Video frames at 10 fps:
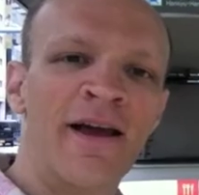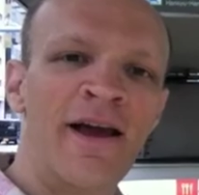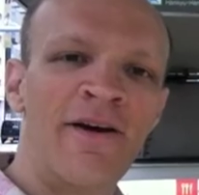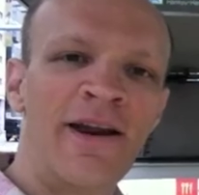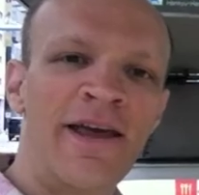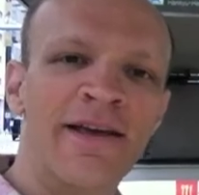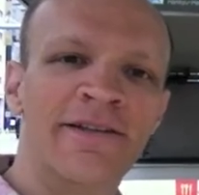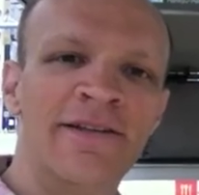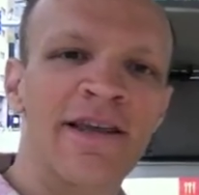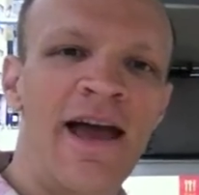Here it is,
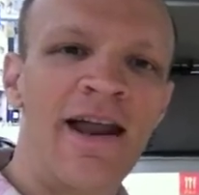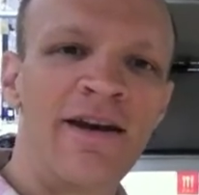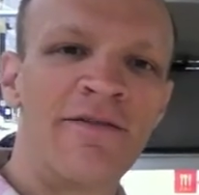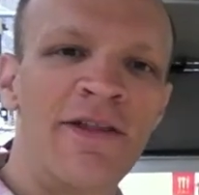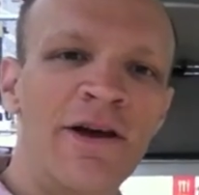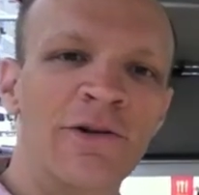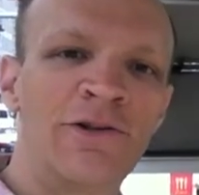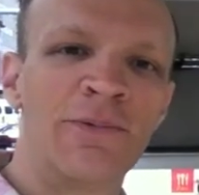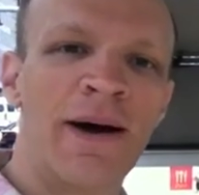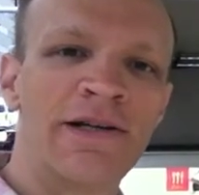the end of the
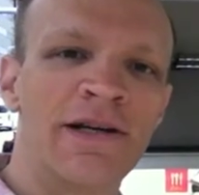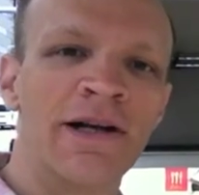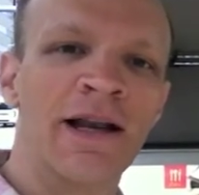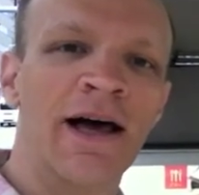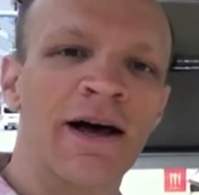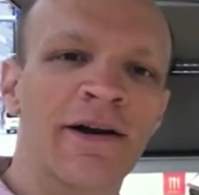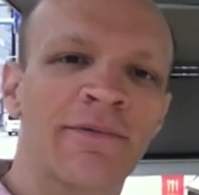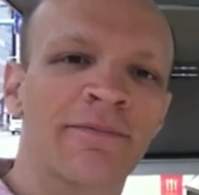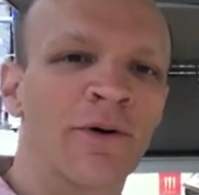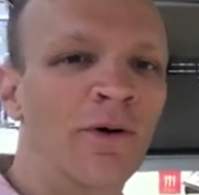Yotsubashi Line,
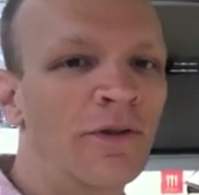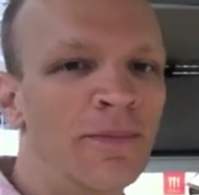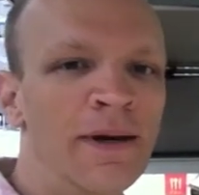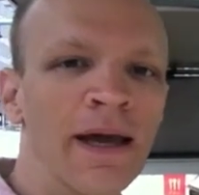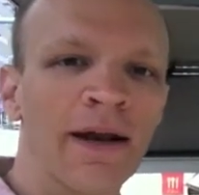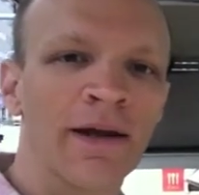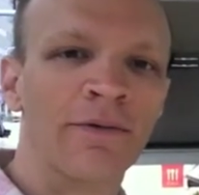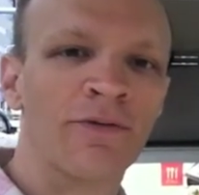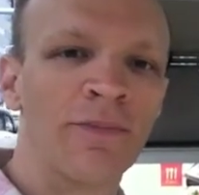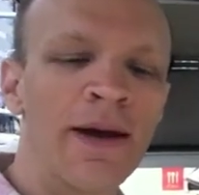or the beginning.
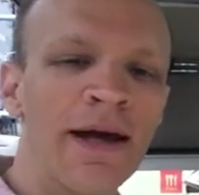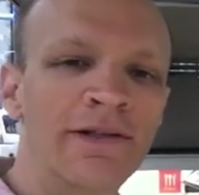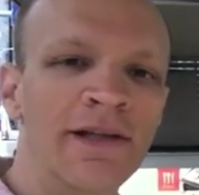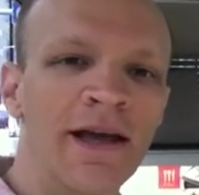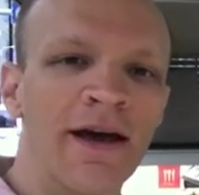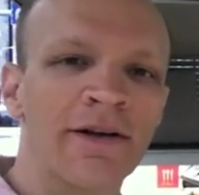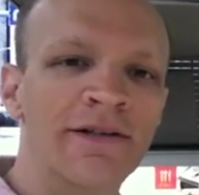For me, it's the end.